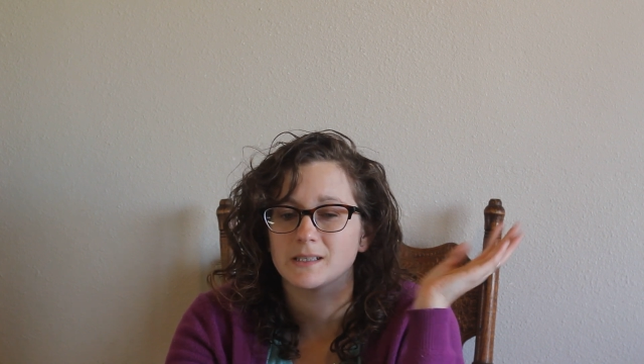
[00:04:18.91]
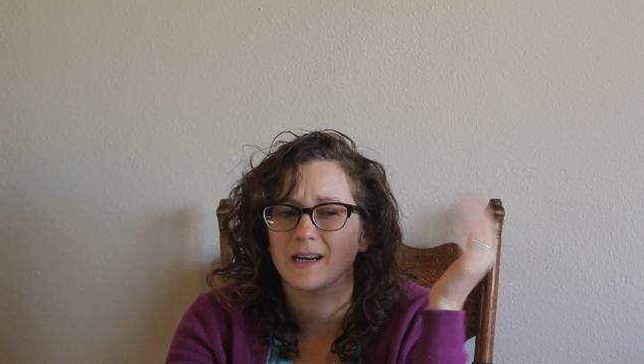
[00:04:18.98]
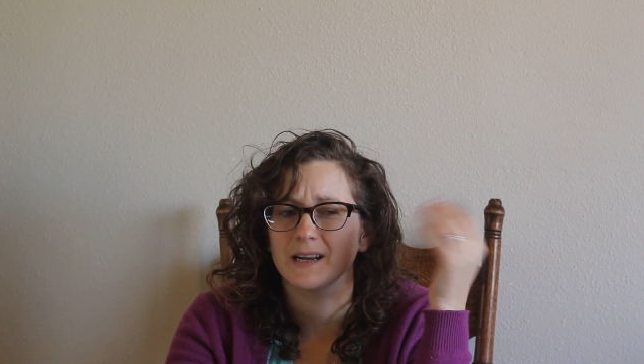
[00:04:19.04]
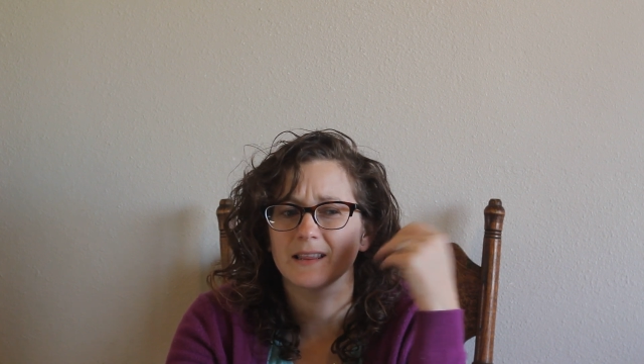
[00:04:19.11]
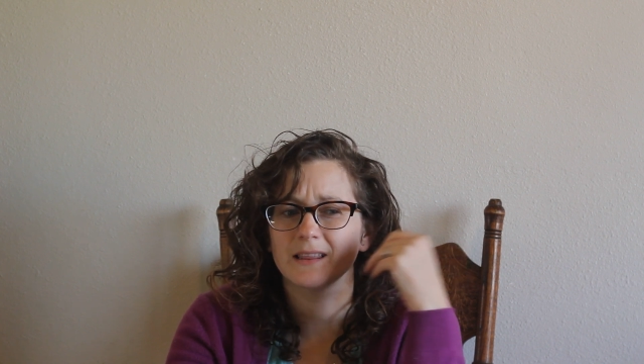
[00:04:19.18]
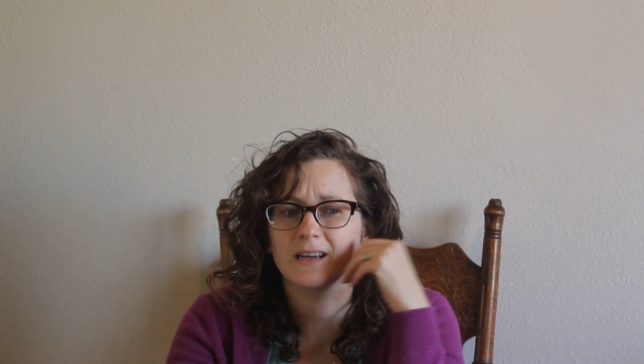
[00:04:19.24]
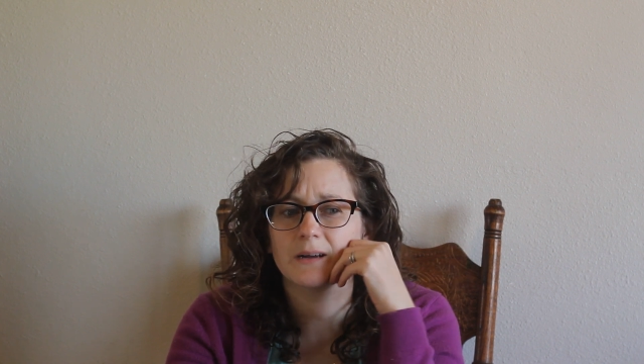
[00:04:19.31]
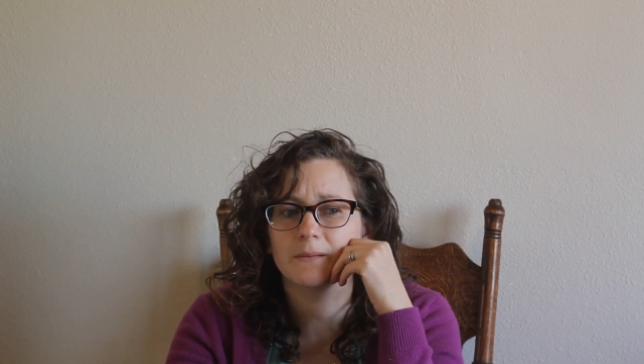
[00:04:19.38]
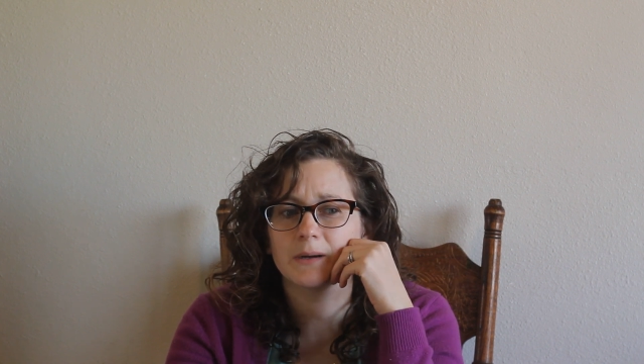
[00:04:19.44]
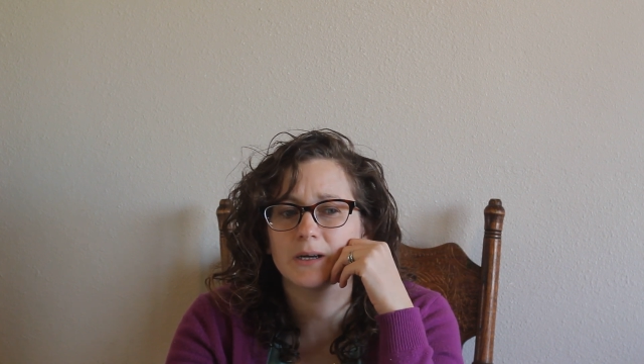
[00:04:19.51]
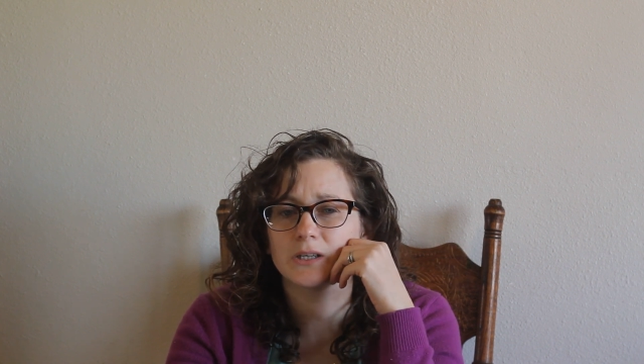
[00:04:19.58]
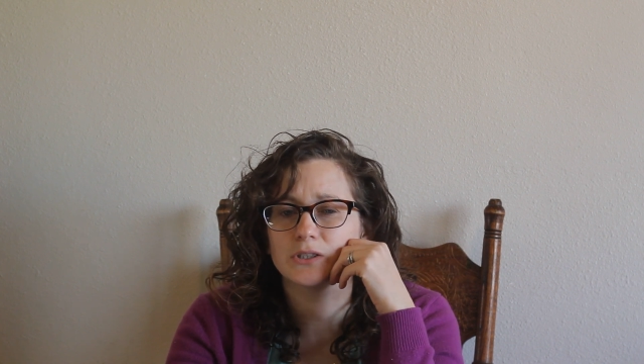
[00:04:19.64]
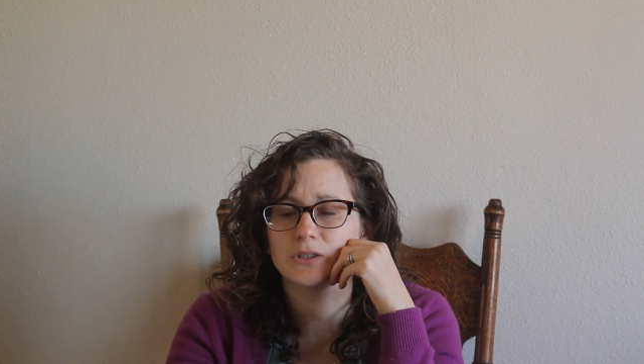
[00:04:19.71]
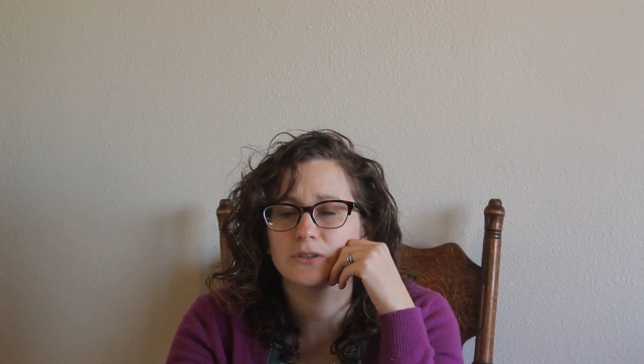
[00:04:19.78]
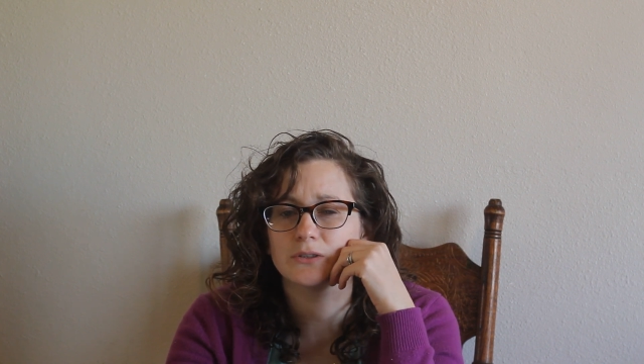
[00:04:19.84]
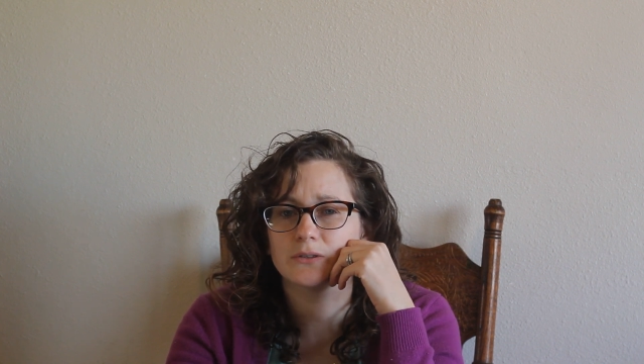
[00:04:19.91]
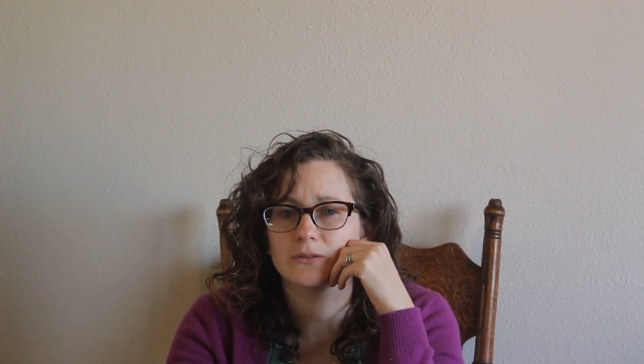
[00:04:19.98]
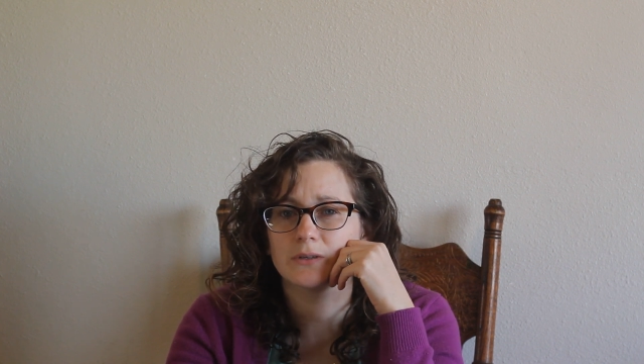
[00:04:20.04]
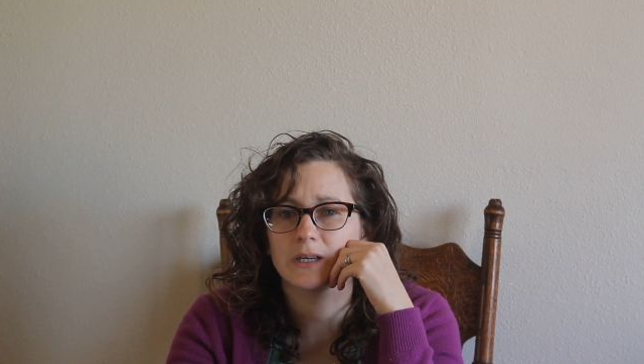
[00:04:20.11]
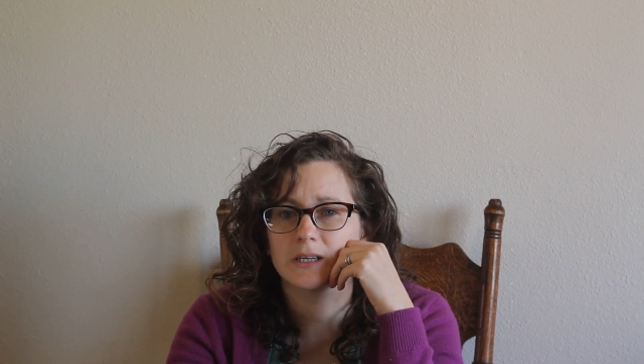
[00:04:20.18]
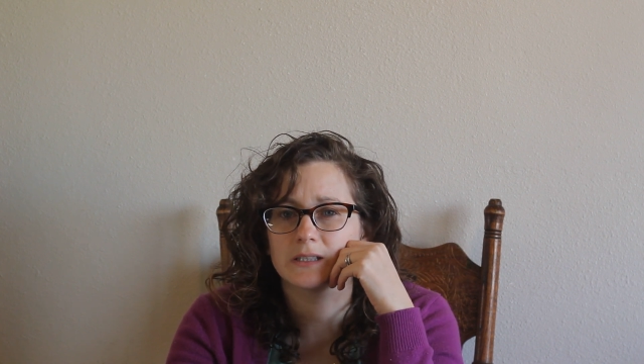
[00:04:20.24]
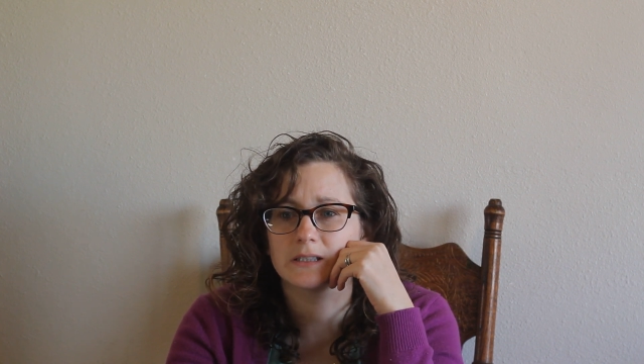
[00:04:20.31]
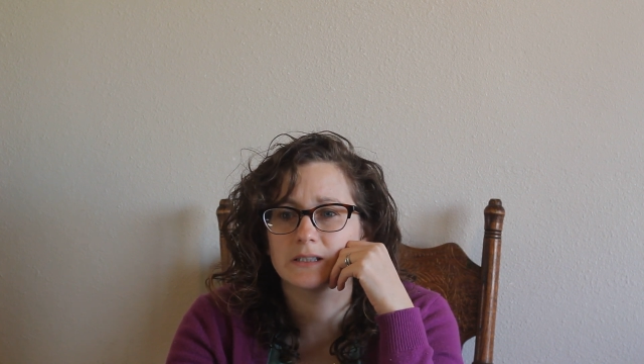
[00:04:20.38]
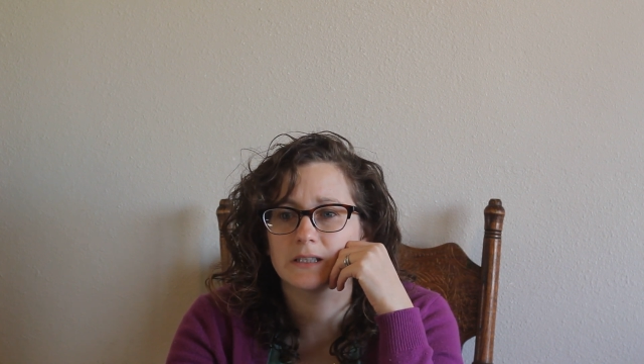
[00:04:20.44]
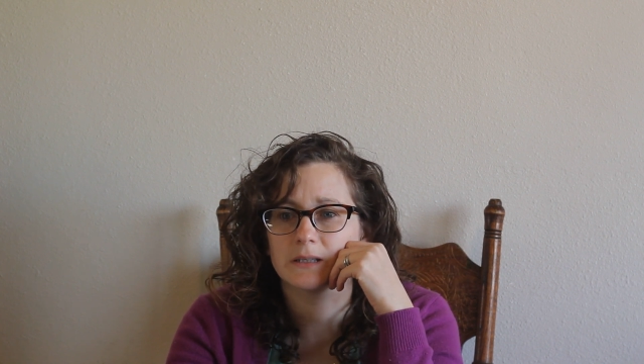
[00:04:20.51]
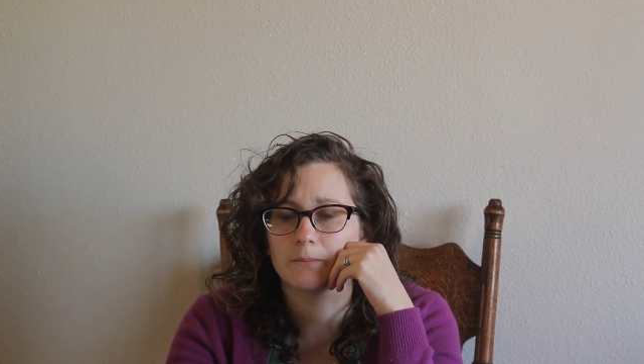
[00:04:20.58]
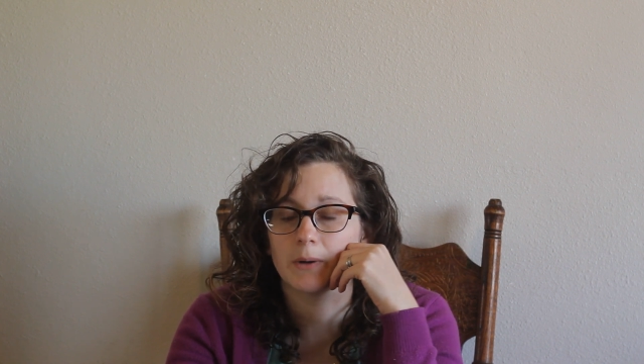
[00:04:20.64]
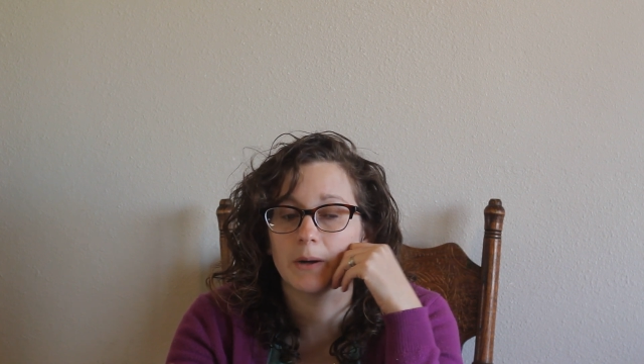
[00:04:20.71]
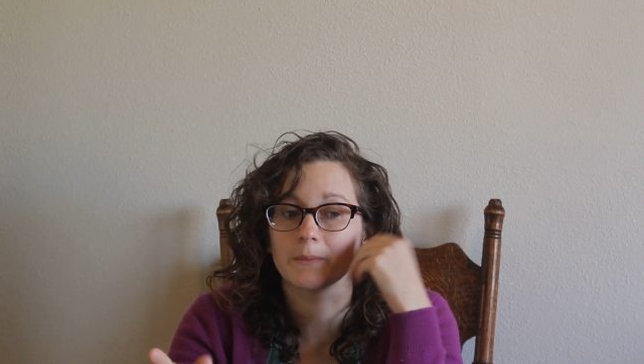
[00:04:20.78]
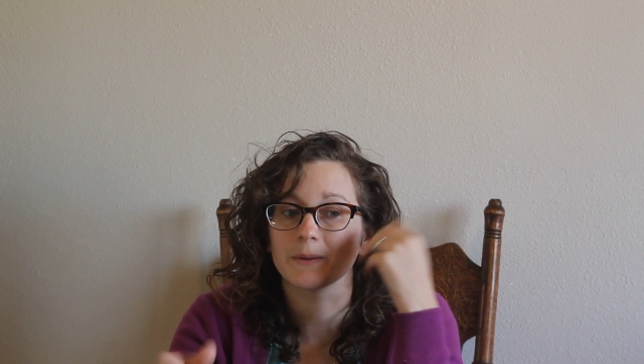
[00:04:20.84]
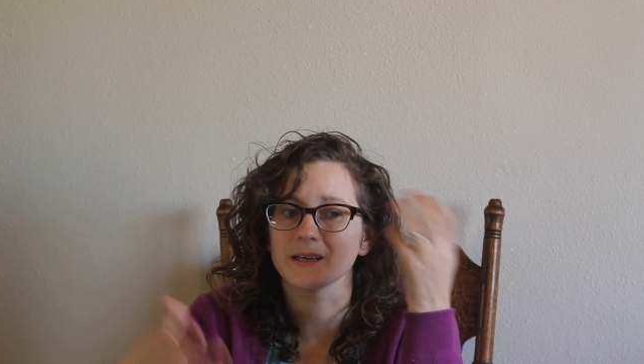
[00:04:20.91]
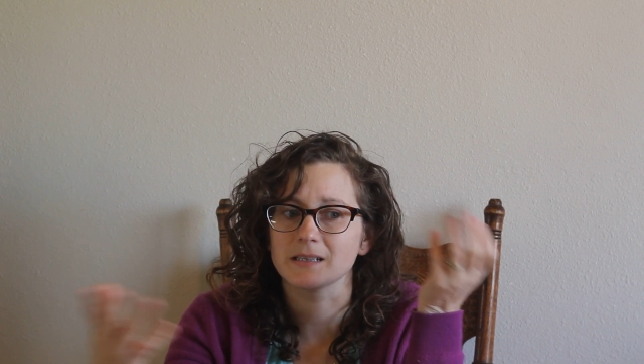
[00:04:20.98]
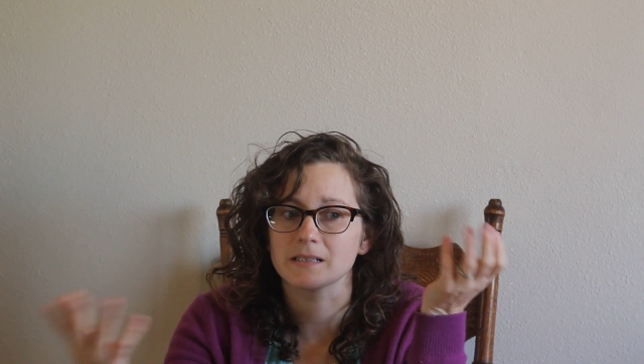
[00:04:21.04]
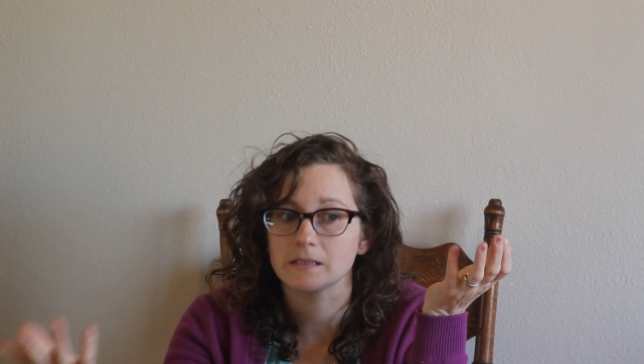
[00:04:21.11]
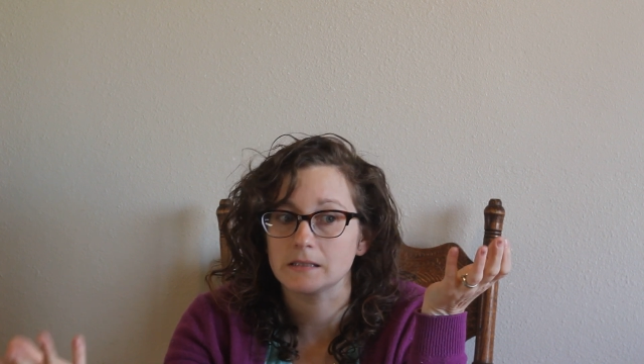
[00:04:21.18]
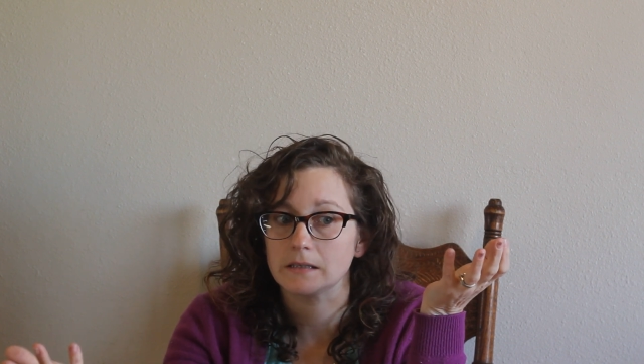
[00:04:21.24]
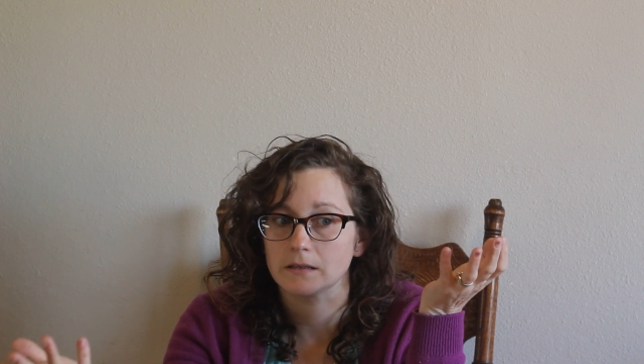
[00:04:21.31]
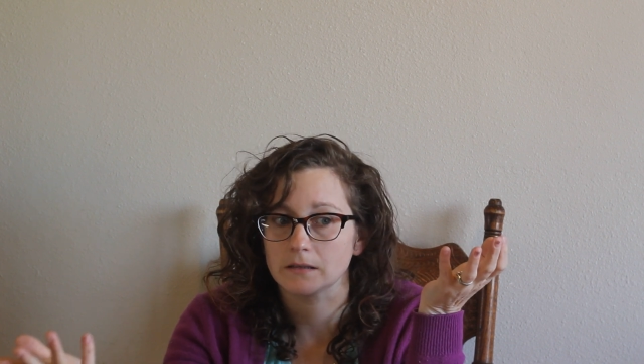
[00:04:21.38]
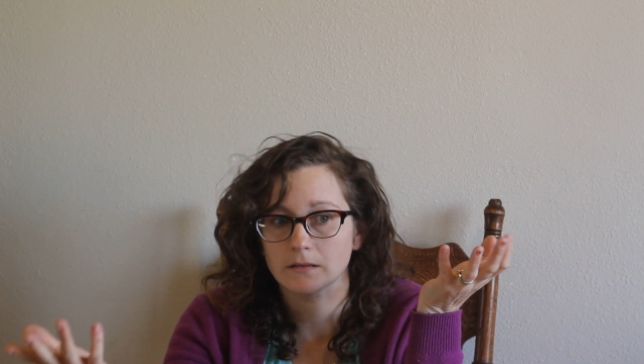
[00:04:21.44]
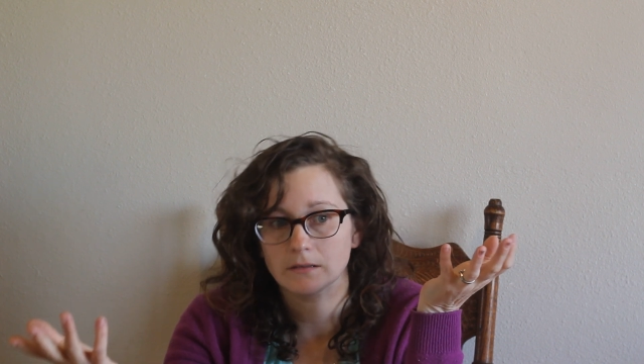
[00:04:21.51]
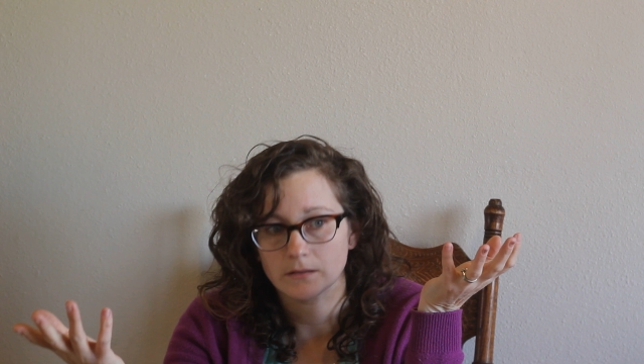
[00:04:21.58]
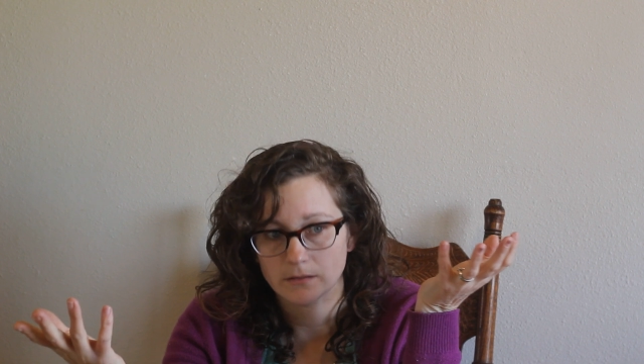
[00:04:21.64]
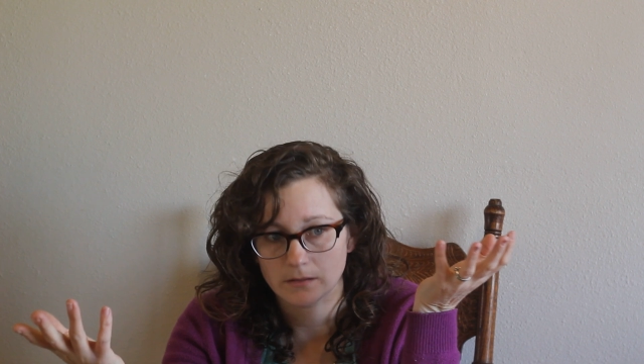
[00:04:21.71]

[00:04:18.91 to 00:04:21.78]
and I think I'm going to do pumpkin seeds.